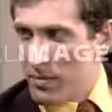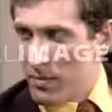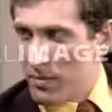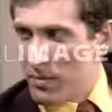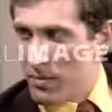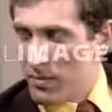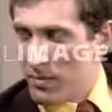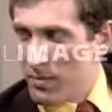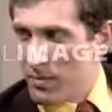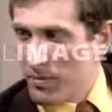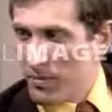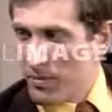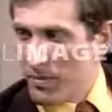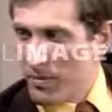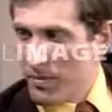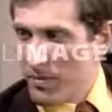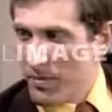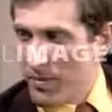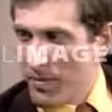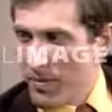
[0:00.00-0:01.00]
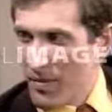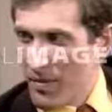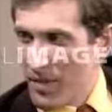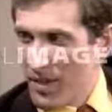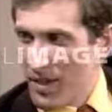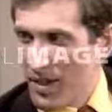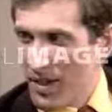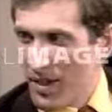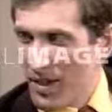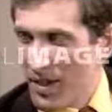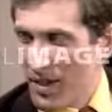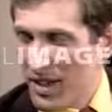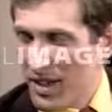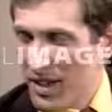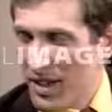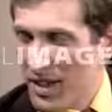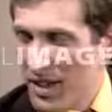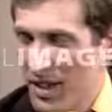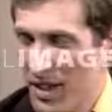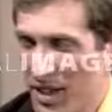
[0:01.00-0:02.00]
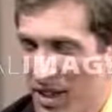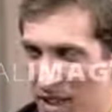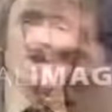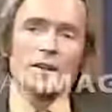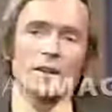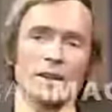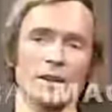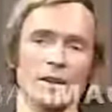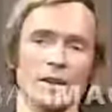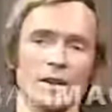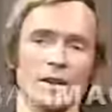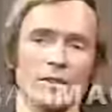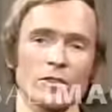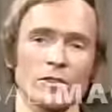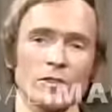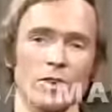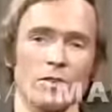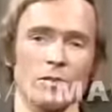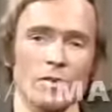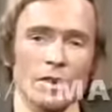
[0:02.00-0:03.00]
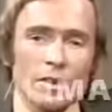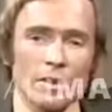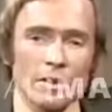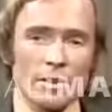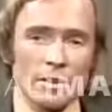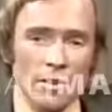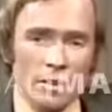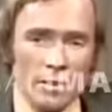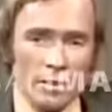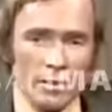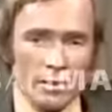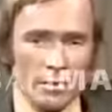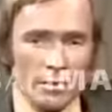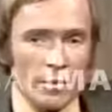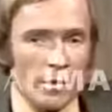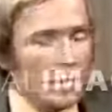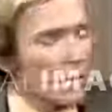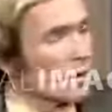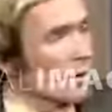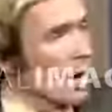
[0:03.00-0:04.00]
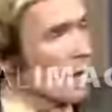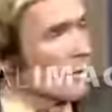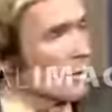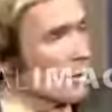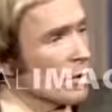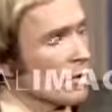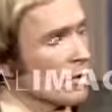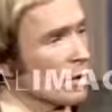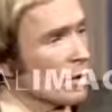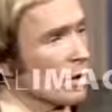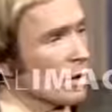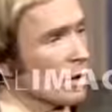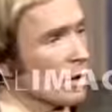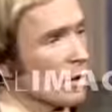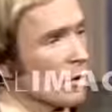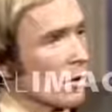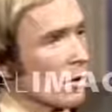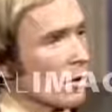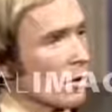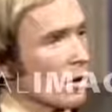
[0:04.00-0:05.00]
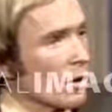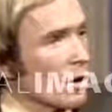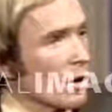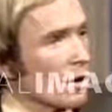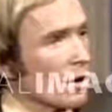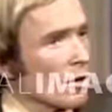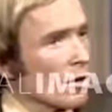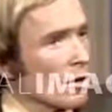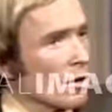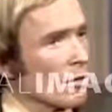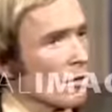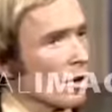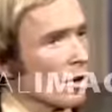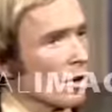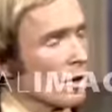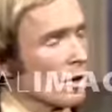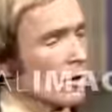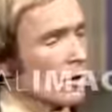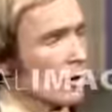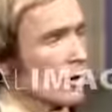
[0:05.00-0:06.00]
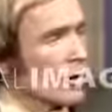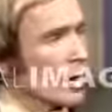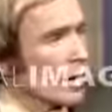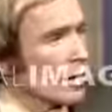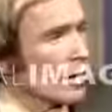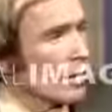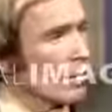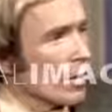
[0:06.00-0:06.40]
Yeah. How do you feel about that? Uh, Schonberg, the Times music critic, wrote an article comparing you to great